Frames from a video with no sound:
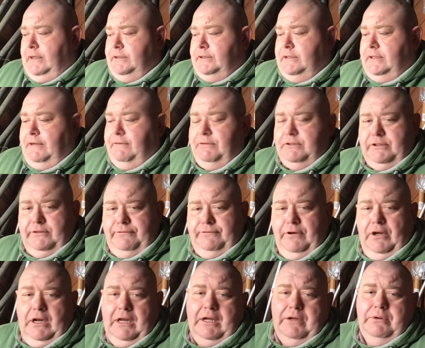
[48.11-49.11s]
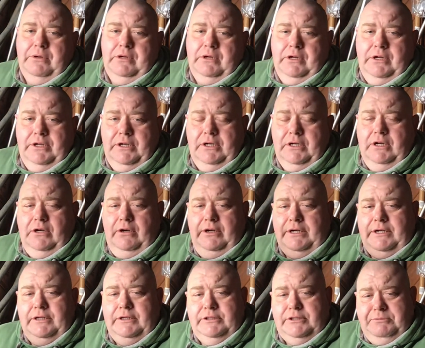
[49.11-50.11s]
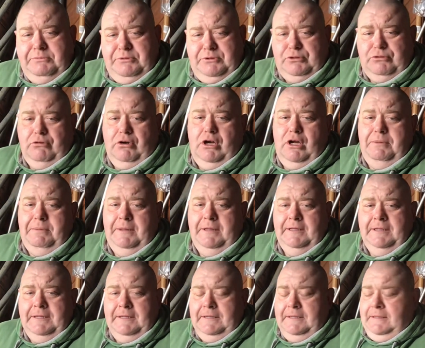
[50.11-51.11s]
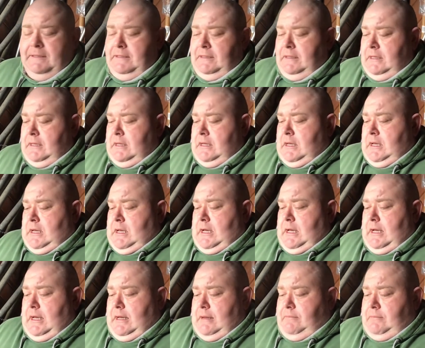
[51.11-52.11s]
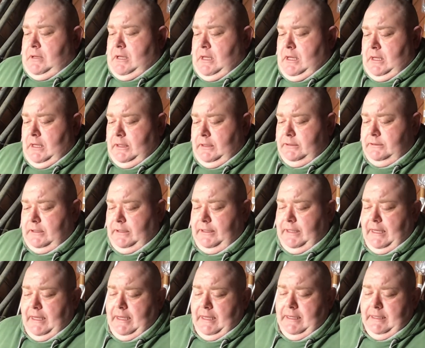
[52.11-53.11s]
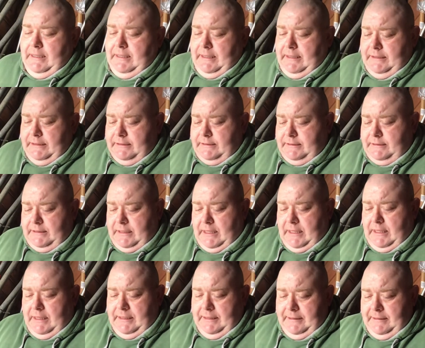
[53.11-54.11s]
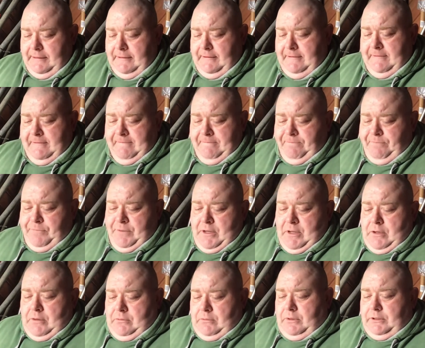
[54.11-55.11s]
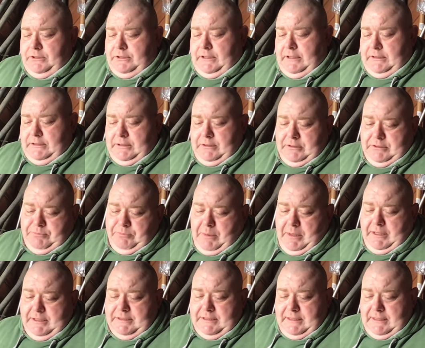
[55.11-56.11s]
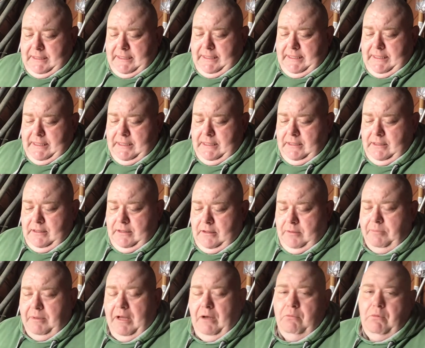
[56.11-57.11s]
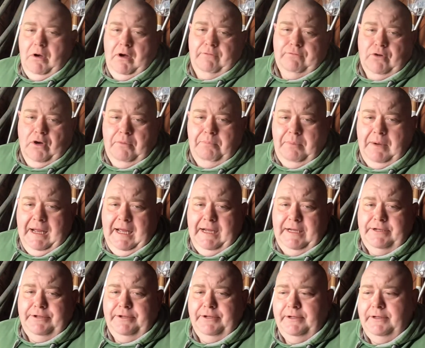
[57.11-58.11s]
give us a follow and a like and a subscribe. So yeah, it's what's this? It's basically about what I've got planned